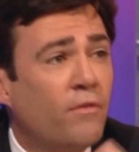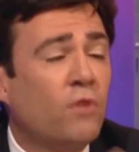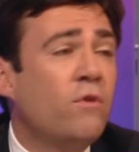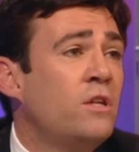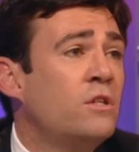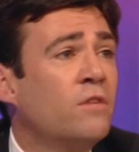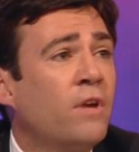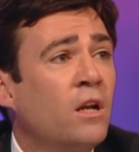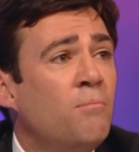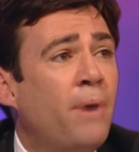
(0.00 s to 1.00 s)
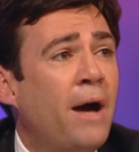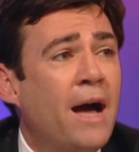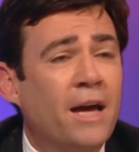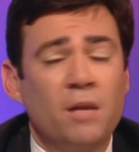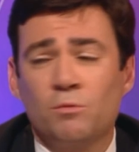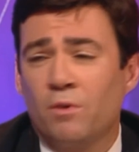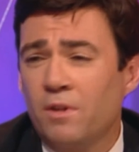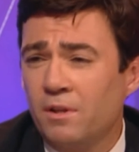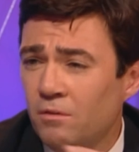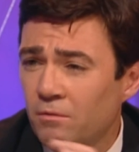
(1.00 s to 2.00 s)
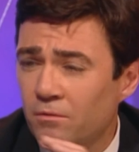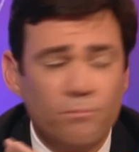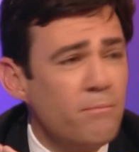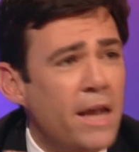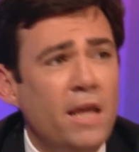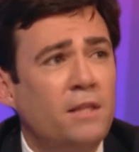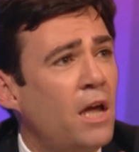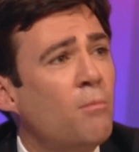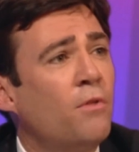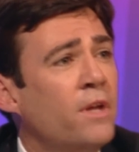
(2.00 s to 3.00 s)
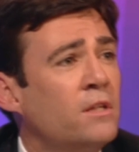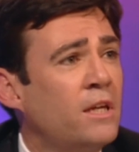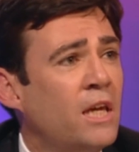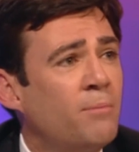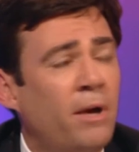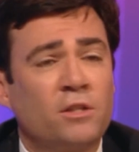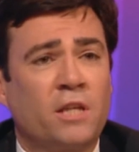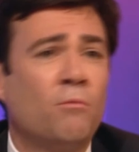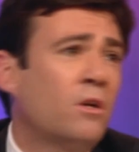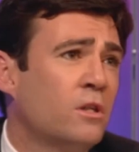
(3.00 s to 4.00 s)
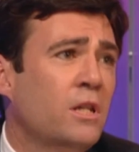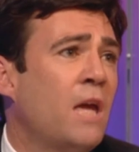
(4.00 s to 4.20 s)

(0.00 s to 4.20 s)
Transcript: of the regions of England back. And it was one of the many terrible things they did by just saying, well, because